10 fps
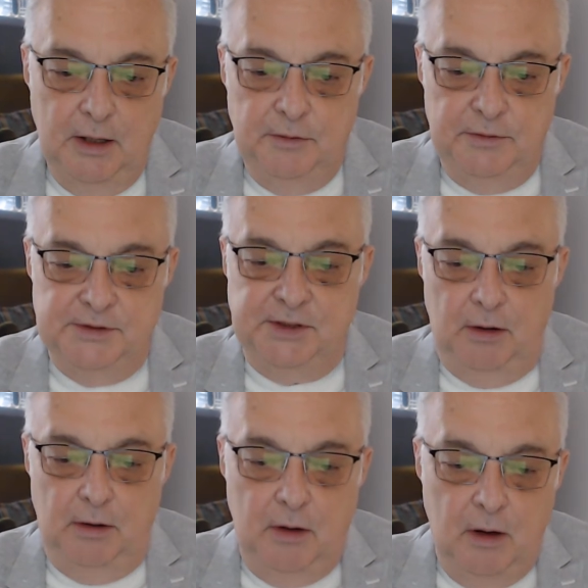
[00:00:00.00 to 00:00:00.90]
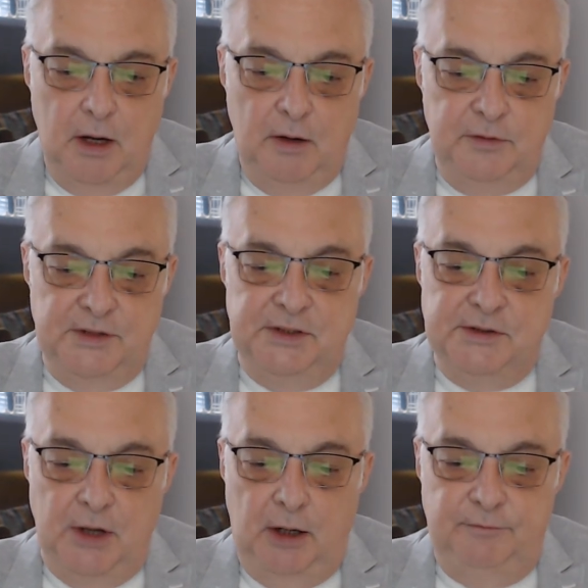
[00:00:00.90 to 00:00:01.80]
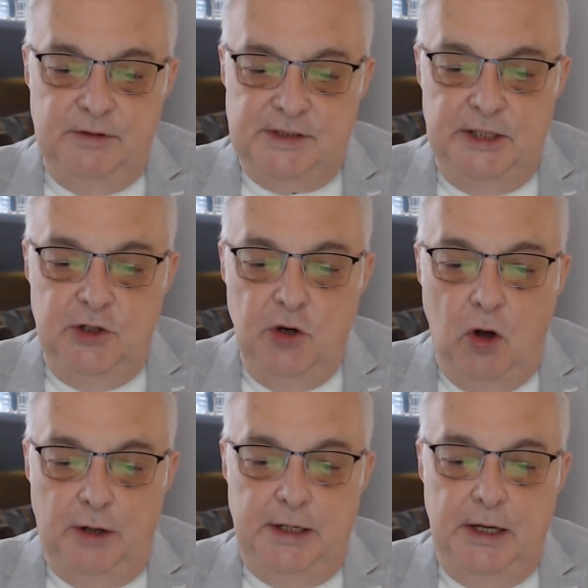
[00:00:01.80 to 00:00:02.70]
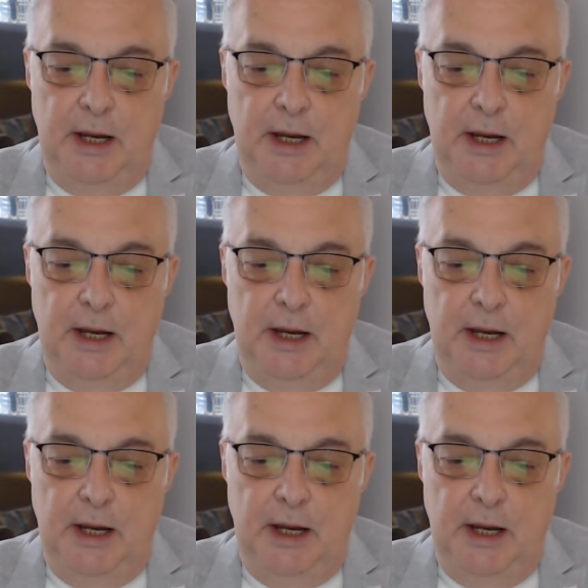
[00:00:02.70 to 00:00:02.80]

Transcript: This, this is obviously not